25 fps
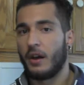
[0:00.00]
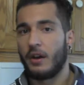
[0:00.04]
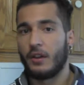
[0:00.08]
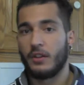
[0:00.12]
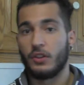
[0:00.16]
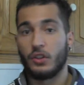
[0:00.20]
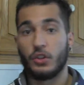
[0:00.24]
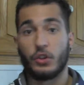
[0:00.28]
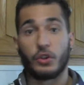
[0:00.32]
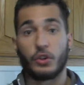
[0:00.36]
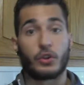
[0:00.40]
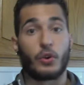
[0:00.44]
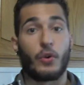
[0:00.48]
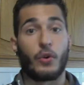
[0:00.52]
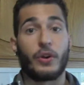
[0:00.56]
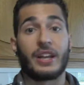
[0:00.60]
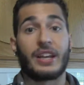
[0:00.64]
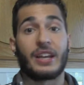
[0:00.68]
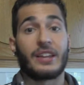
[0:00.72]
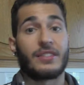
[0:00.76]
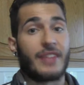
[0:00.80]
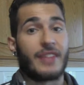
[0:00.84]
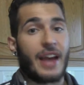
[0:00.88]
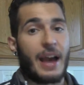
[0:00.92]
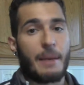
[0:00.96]
you're going to
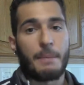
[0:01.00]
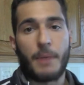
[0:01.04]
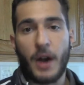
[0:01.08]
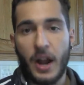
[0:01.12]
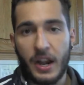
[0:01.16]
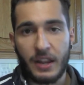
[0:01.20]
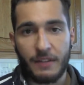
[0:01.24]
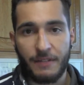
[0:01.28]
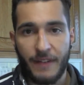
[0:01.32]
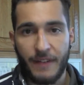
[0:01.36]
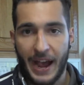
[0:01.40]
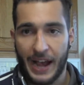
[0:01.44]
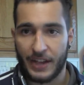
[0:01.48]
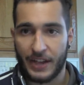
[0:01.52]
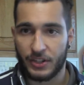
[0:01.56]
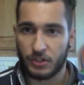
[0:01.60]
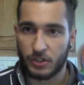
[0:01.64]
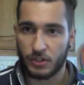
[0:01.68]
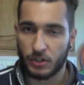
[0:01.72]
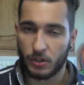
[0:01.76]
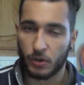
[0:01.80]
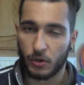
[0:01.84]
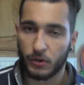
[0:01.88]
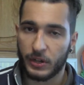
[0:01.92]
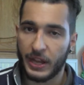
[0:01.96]
get that body
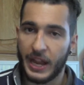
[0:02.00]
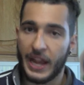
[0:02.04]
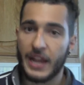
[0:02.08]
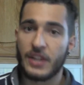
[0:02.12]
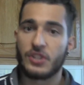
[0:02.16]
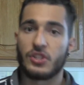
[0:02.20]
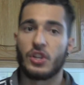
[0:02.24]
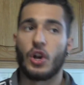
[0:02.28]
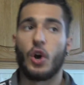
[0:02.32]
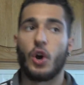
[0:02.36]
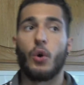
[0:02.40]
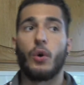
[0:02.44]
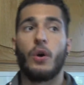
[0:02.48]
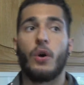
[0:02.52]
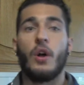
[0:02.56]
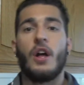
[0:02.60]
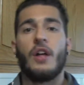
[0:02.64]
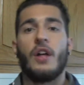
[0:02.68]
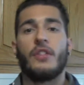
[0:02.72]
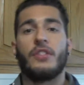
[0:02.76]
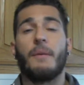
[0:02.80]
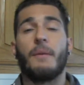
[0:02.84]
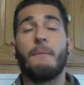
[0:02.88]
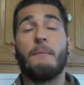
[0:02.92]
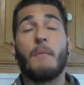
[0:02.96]
faster, okay? So
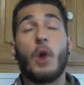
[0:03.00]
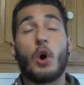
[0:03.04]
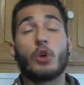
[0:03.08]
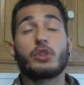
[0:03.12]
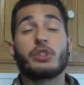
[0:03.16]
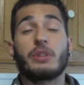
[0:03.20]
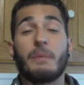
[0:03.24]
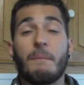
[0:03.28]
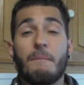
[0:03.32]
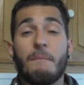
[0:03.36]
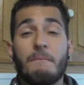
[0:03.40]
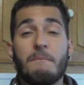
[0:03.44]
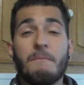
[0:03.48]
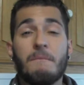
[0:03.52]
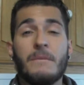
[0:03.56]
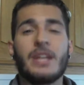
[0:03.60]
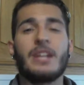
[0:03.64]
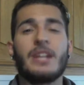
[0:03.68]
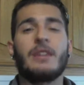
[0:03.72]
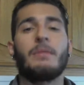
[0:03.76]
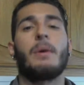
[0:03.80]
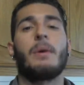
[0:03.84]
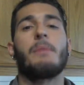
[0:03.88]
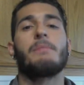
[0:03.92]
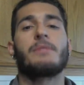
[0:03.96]
the most
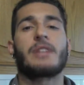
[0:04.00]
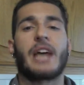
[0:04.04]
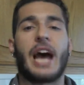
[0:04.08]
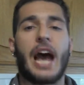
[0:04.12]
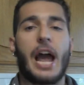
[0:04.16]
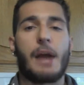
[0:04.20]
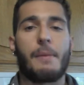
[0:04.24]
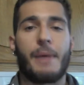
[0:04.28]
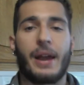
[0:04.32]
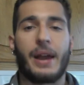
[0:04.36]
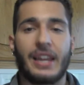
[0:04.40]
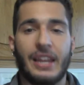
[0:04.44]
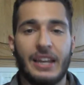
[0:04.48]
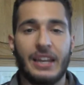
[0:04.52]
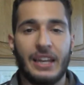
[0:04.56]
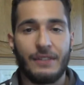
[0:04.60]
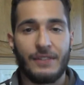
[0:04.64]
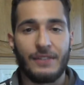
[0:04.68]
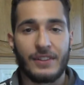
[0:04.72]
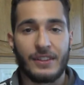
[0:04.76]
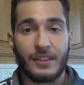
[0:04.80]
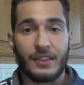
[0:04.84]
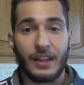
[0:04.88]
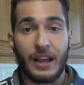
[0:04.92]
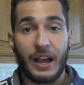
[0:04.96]
minimum time I could
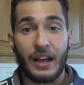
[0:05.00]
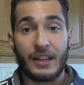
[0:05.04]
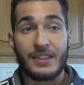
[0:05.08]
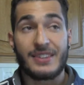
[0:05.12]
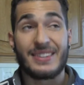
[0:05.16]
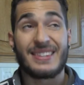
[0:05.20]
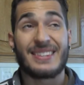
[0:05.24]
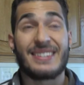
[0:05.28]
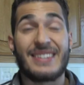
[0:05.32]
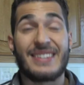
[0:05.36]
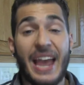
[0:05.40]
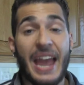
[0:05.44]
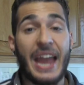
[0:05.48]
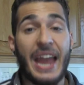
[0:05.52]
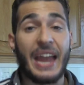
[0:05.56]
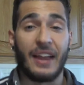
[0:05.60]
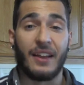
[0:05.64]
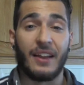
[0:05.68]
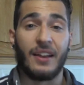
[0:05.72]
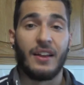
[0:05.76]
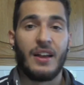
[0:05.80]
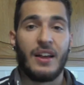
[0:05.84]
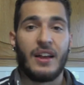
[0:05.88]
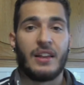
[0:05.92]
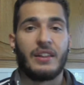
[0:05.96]
even
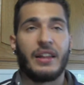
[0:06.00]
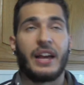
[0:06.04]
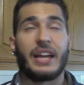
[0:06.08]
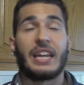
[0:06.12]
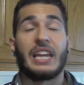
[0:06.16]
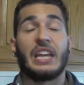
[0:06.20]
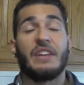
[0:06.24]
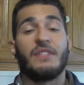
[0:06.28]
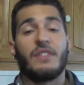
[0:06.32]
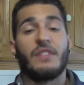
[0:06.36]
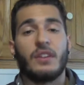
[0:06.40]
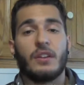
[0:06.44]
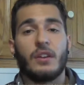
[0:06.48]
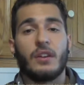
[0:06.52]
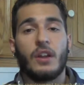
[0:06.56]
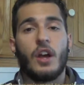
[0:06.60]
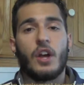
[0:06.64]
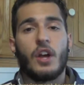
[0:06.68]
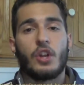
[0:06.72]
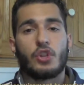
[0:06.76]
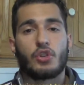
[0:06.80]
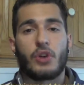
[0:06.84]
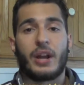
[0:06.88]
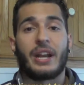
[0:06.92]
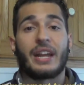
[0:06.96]
say, like even
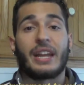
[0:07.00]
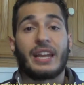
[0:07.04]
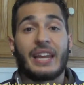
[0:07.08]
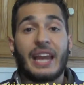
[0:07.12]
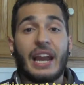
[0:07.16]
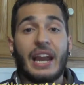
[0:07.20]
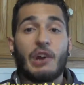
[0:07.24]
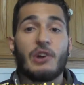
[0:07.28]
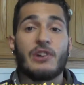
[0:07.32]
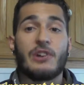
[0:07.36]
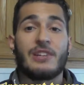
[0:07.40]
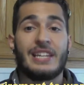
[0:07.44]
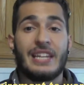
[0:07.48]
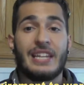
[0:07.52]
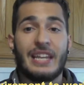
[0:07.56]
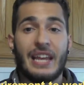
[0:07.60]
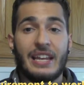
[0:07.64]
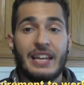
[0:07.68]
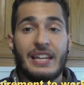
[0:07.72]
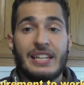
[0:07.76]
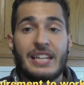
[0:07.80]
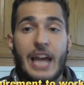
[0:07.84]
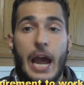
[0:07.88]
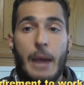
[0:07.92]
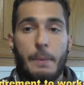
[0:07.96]
try to guarantee
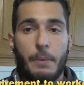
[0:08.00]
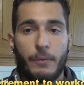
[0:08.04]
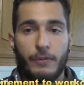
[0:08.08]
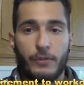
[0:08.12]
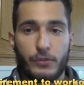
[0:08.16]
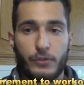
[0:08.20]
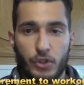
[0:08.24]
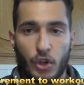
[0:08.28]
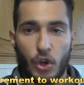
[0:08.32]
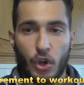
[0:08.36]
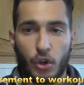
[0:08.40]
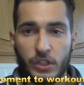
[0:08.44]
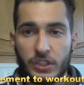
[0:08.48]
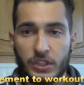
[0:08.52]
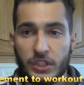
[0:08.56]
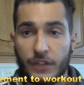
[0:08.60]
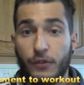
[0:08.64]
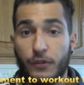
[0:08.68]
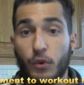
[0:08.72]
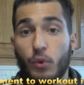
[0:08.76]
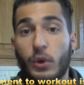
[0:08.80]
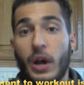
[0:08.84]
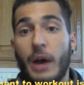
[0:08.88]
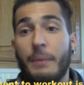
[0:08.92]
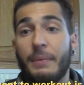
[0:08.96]
any type of result, is if
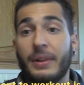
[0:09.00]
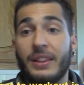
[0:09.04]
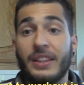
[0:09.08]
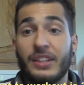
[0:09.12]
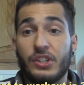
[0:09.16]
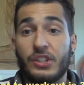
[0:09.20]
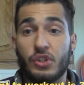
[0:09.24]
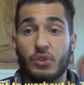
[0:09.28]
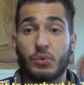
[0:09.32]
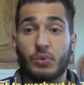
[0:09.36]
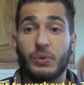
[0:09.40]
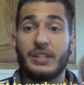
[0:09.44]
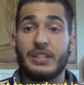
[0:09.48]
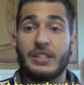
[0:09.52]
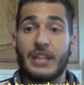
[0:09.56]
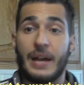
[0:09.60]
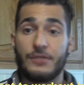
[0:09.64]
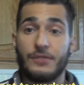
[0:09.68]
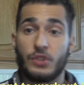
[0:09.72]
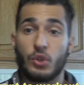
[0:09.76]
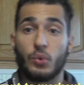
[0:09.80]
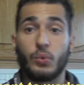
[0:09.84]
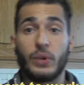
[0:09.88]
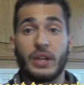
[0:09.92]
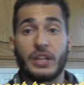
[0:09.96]
you come at least 3
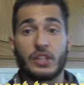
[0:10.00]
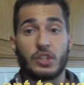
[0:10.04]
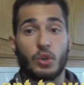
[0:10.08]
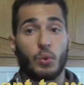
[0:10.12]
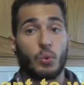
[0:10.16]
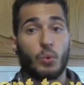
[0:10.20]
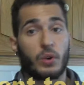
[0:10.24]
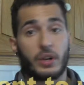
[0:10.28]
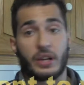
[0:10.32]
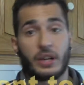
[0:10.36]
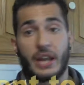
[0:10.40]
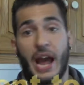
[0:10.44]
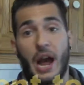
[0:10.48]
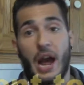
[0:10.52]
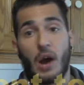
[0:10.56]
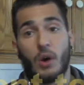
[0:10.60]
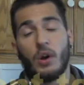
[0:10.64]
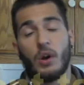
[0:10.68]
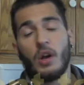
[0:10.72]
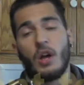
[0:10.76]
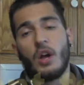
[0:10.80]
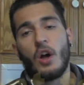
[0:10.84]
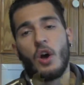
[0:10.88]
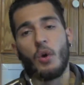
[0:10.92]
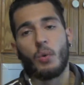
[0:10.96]
times a week to work
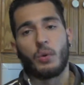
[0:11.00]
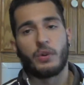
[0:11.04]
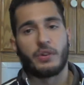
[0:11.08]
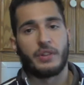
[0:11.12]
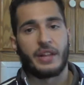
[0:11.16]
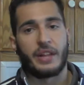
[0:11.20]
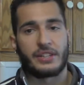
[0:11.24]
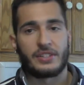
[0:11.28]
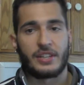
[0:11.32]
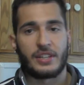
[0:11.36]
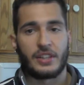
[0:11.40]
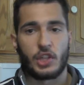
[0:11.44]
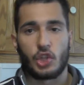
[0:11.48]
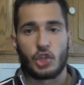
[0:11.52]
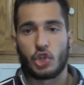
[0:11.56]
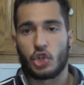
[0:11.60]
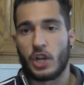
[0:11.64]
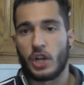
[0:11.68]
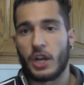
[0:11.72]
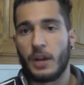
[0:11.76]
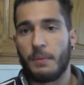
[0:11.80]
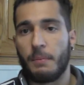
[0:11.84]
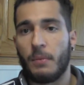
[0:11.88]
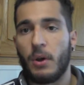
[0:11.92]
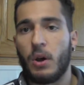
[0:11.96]
out, whether that's at the
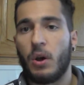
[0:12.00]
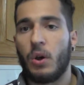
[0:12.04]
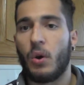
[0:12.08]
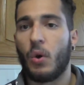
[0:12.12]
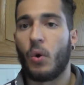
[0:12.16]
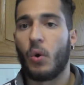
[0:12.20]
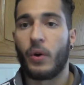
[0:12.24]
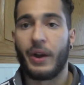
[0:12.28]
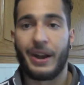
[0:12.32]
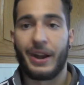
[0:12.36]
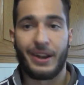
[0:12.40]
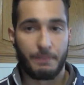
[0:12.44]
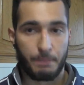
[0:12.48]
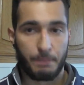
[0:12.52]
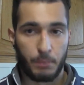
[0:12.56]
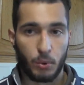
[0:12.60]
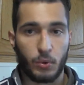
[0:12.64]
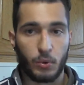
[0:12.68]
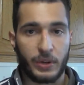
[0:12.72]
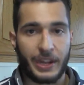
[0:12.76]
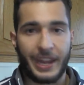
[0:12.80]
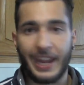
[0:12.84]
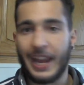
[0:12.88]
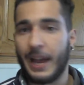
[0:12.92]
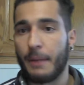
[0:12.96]
gym or at a
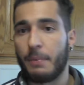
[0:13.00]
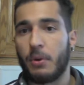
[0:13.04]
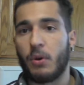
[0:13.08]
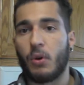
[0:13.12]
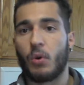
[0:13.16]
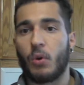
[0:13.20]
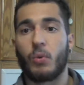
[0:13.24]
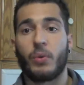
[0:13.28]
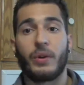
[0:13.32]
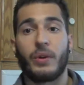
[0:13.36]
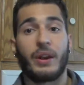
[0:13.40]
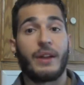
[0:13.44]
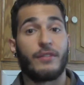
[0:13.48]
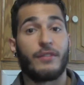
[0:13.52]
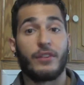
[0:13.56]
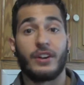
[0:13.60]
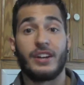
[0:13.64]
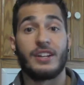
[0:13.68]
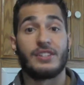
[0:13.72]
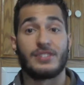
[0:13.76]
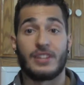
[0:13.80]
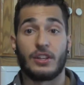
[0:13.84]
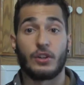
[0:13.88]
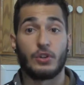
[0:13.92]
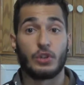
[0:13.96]
boot camp or whatever it
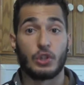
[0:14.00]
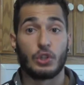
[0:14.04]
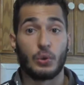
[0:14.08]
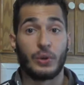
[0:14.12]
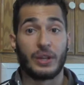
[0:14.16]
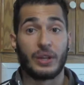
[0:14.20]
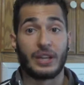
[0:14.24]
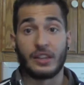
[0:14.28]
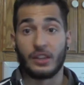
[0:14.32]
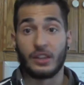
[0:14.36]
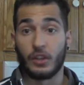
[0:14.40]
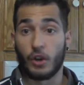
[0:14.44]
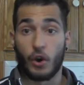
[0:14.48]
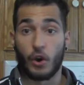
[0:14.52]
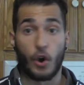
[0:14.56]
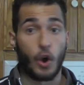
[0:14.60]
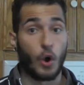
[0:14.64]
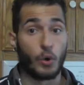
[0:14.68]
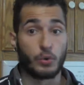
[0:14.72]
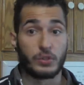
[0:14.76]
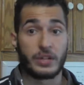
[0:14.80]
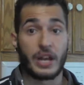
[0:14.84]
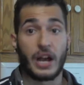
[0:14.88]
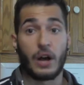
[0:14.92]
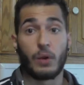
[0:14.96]
is that you're doing in your
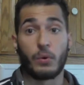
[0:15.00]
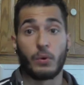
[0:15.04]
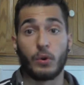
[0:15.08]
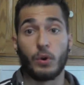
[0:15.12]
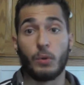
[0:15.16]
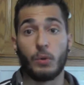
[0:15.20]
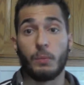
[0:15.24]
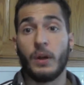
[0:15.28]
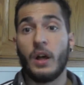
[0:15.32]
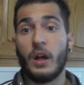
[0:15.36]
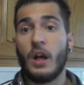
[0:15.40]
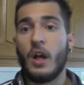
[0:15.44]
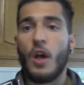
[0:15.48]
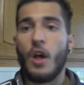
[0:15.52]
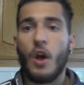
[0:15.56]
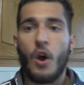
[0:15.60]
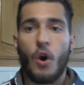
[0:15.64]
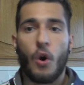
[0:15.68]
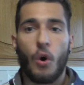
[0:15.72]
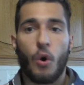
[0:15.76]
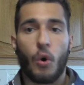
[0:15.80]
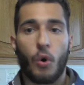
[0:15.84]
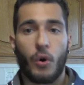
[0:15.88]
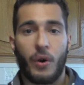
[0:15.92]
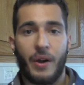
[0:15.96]
hotel room
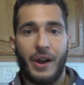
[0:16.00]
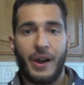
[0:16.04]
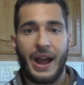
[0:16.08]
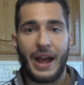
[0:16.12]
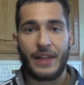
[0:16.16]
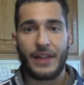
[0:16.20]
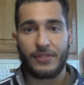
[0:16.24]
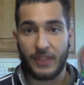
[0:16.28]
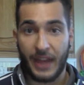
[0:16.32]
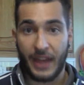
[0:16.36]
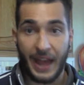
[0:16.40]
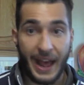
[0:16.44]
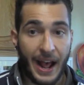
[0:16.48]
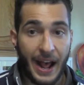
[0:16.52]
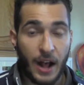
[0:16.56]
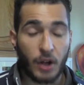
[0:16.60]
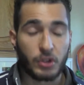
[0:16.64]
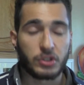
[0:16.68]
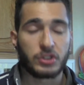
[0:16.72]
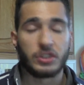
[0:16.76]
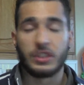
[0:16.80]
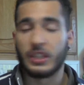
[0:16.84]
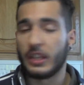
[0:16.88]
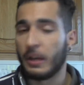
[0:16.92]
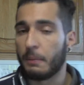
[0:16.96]
or at the
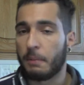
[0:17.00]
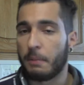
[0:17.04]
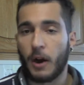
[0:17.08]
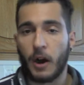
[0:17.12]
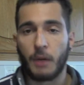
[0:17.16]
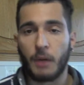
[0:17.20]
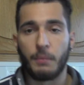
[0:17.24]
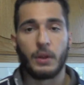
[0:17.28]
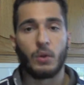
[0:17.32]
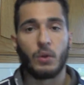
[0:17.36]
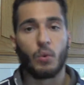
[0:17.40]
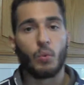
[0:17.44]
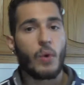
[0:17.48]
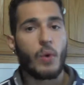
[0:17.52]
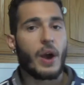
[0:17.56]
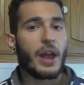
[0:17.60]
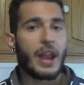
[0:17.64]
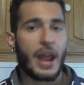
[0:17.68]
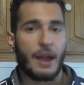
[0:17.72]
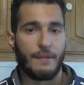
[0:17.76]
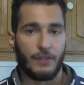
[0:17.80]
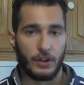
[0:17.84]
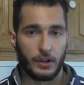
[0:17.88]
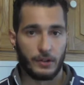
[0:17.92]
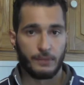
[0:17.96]
house, the apartment,
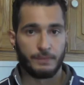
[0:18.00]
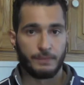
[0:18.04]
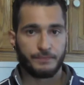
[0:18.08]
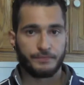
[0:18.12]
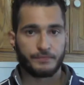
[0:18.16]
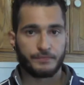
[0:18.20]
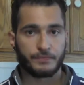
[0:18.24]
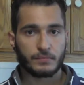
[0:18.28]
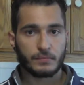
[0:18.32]
whatever.